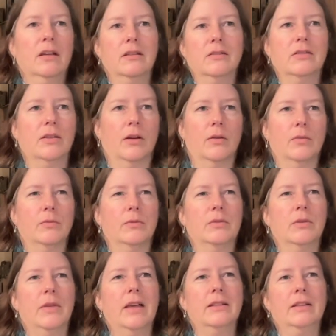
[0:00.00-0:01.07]
so
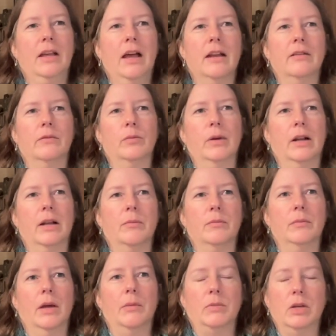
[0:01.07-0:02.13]
so that's kind of what
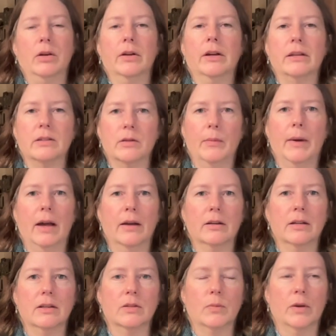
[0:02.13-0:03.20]
I'm I'm curious
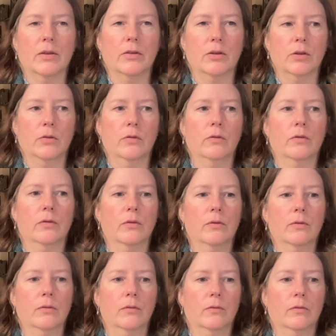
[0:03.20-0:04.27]
about is whether you've
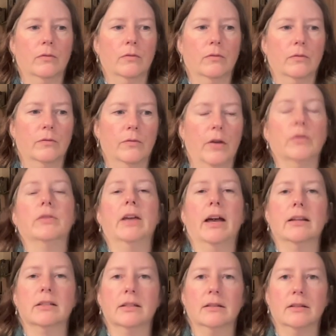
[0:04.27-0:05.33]
felt
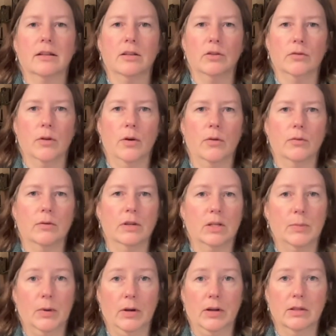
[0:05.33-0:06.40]
that in your own
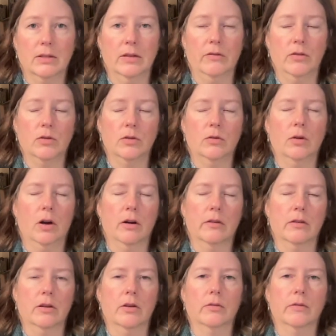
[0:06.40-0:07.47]
experience if you do part of
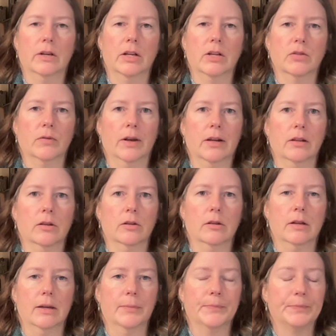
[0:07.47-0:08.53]
the year readings
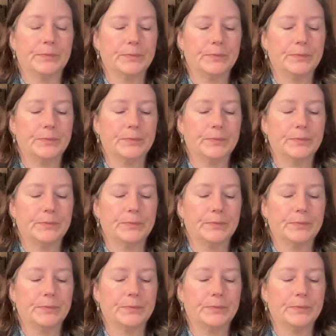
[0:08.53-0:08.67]
regularly.